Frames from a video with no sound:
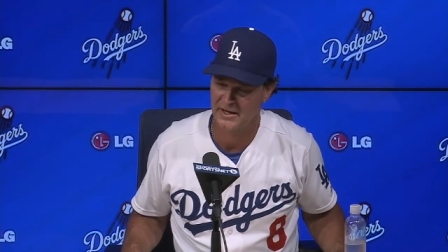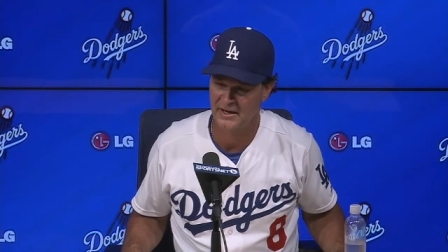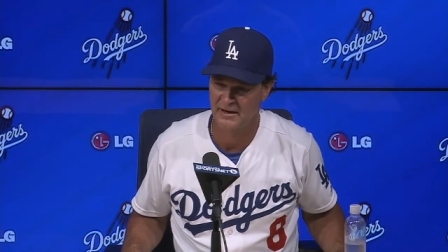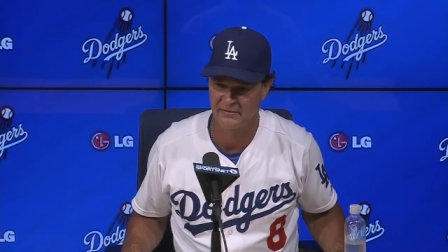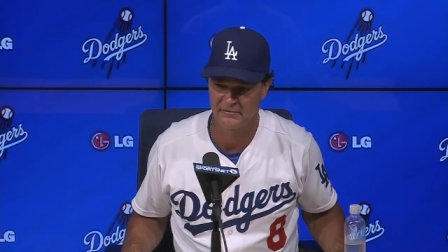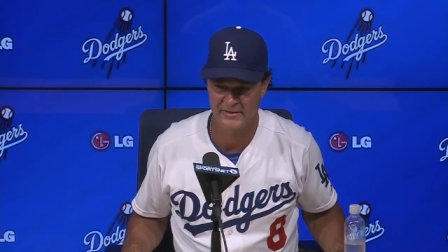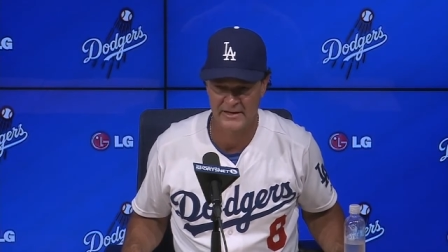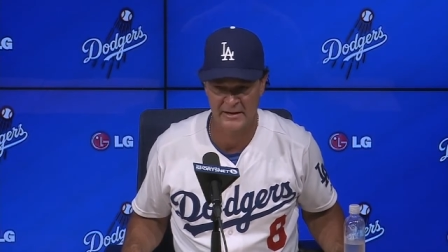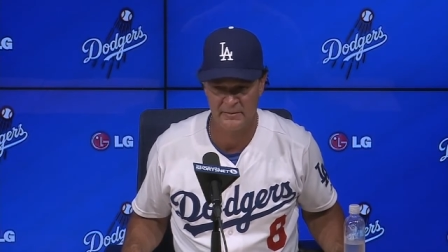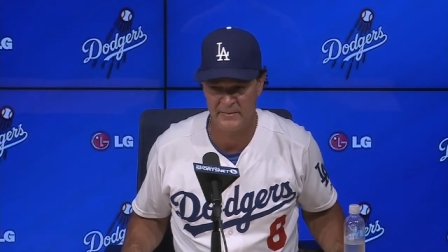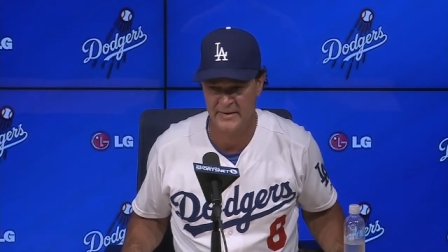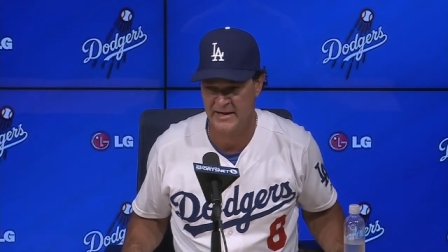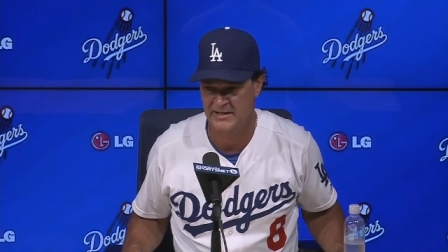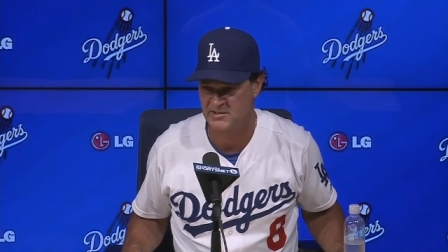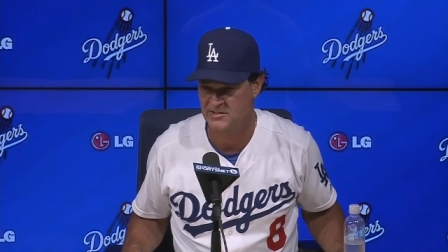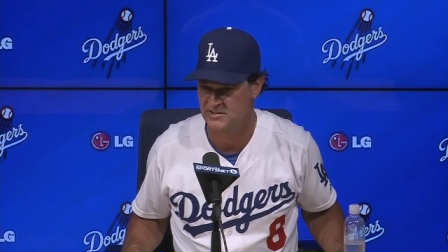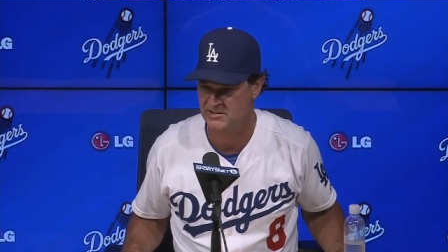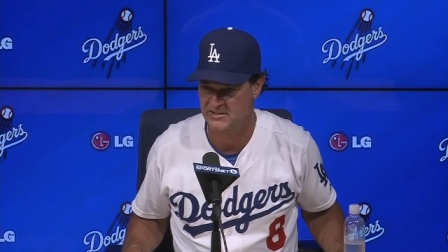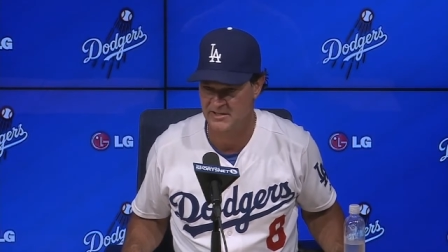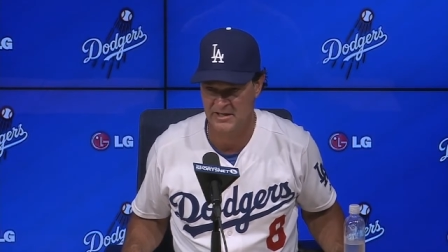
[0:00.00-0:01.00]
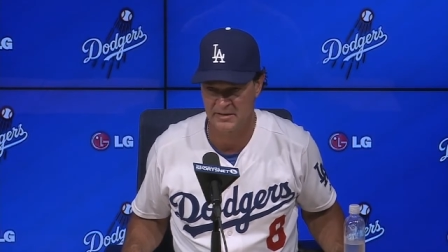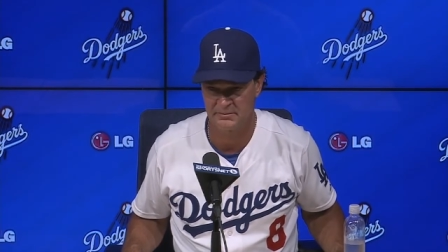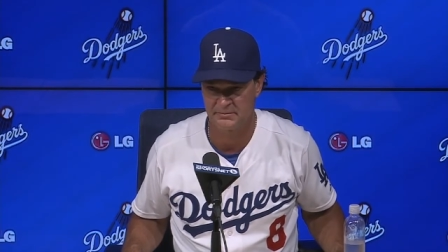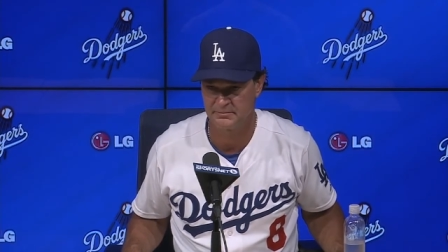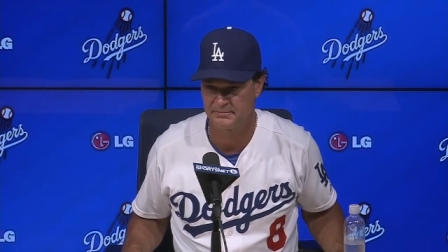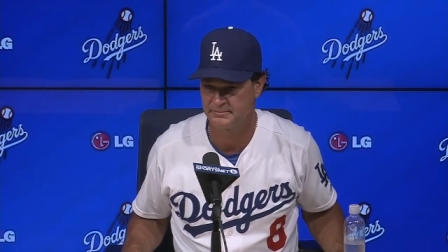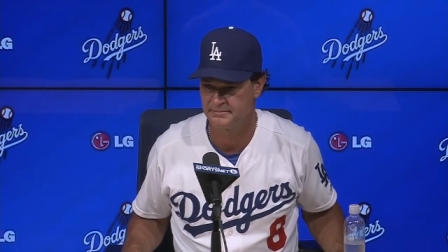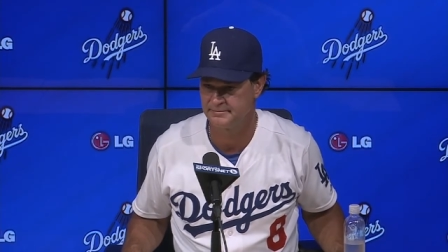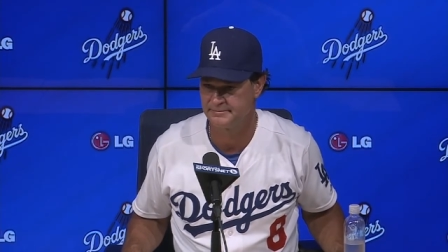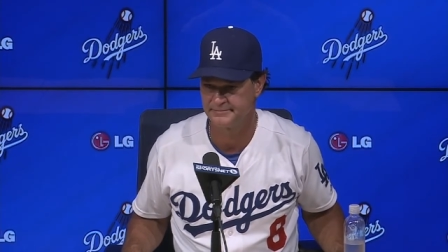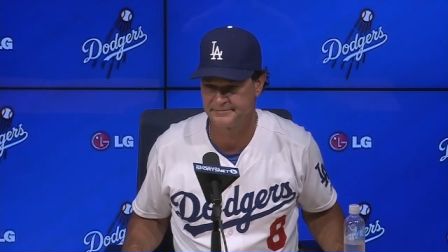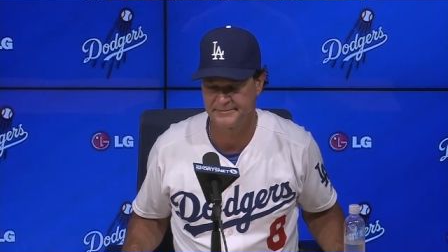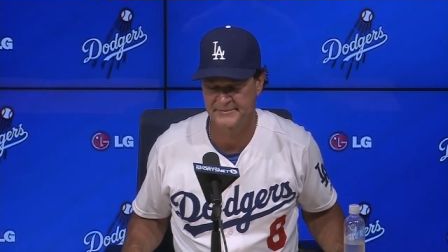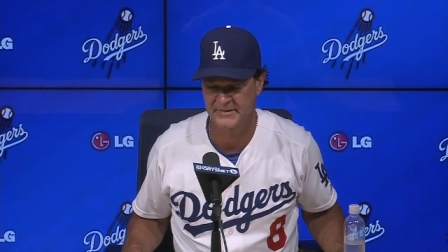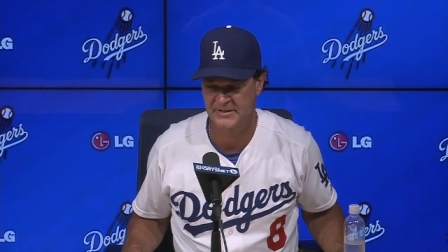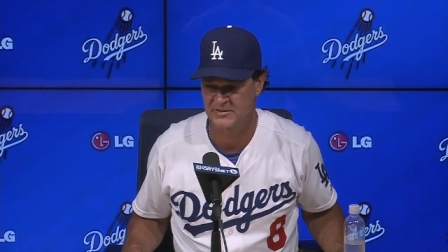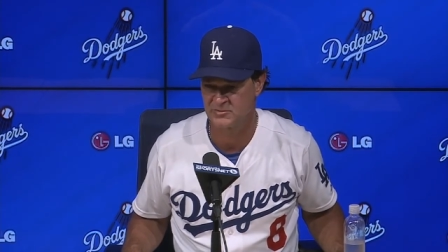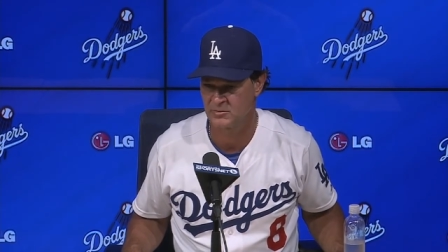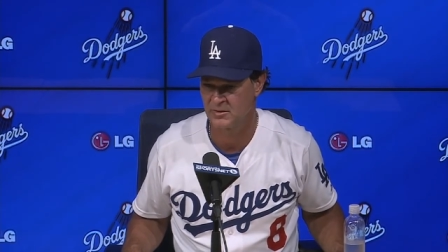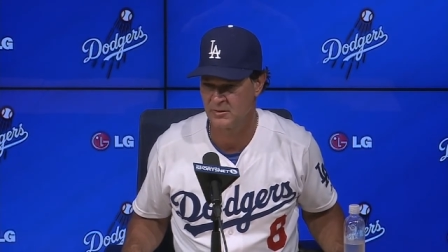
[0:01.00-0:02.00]
however that matches up
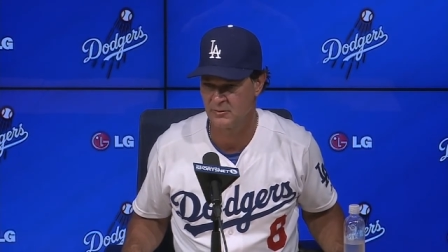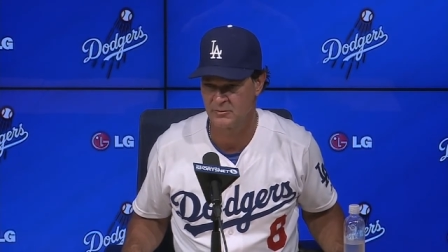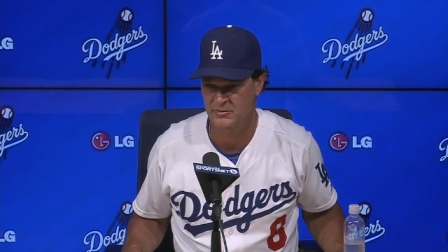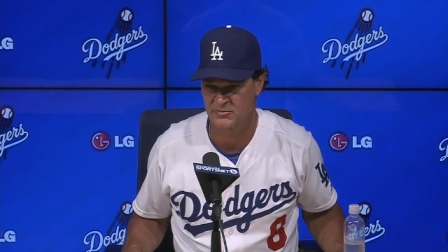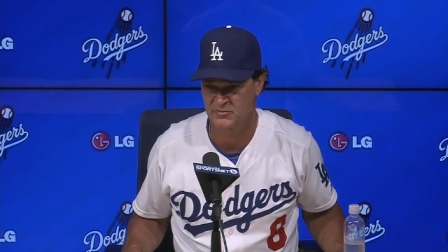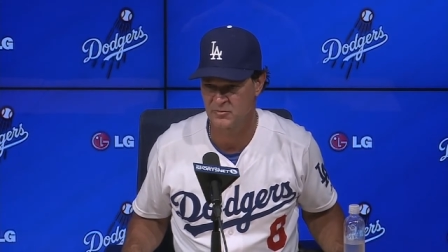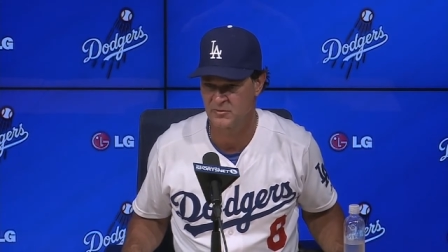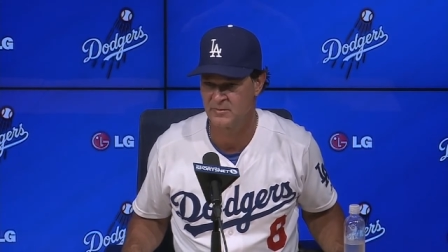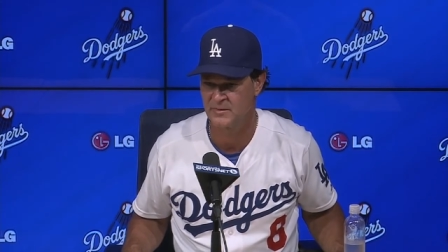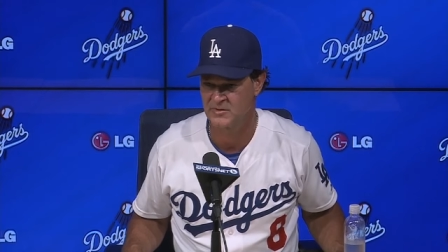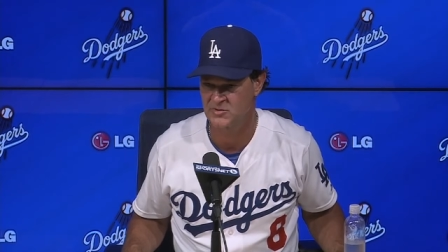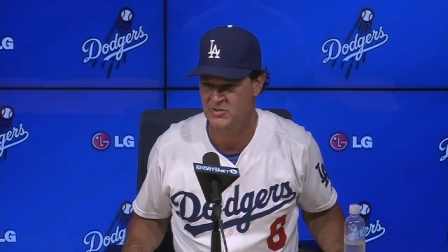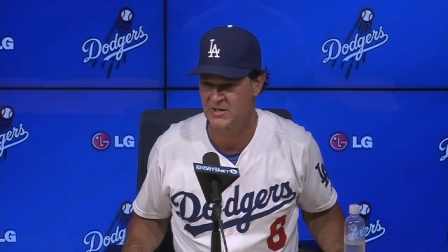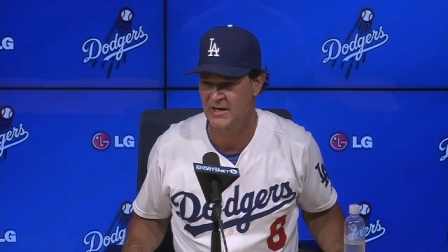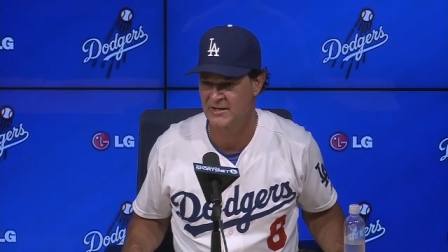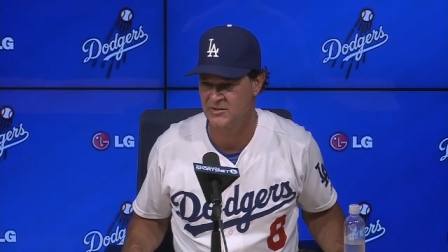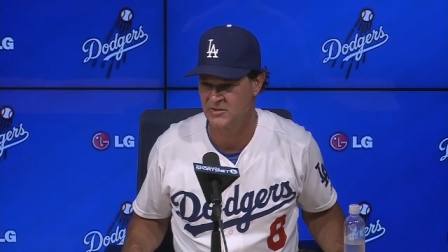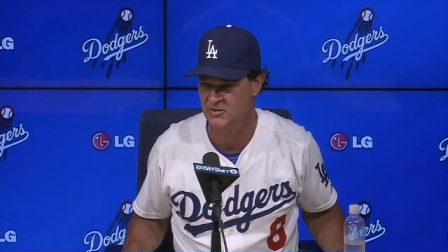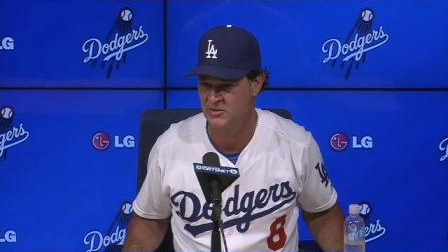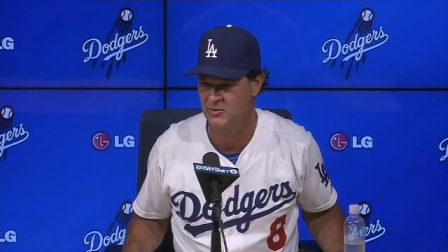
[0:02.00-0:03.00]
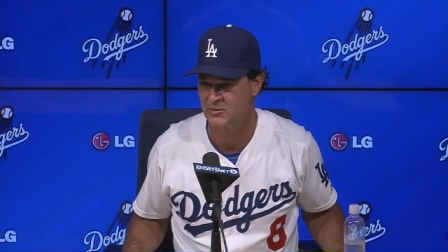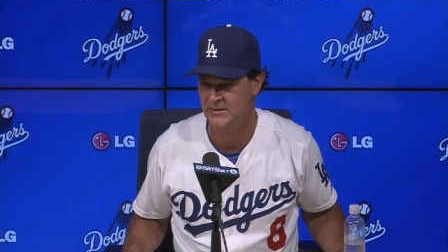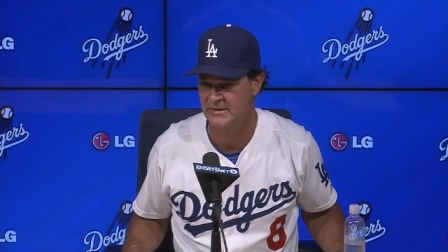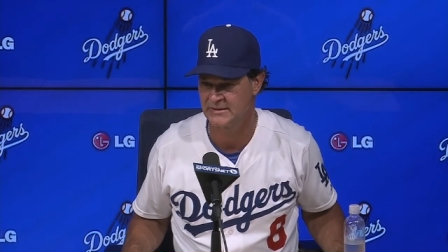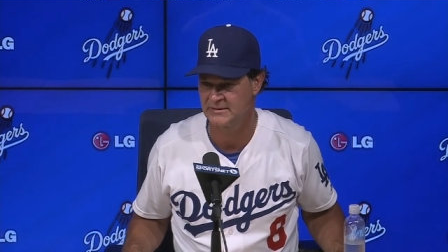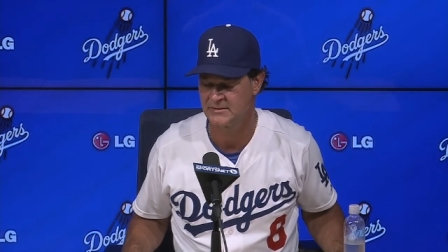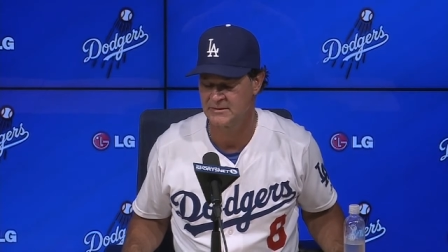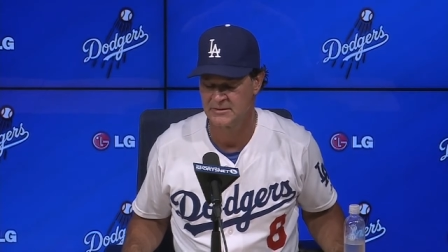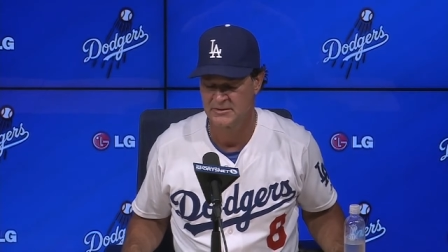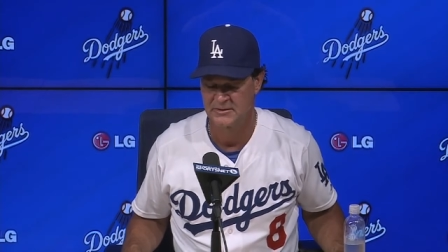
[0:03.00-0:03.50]
is where we've been trying to do it.